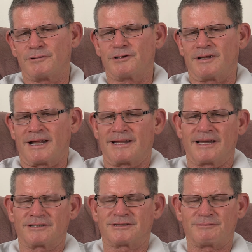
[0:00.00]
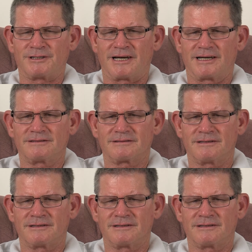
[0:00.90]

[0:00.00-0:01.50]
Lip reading: do that in the house every day,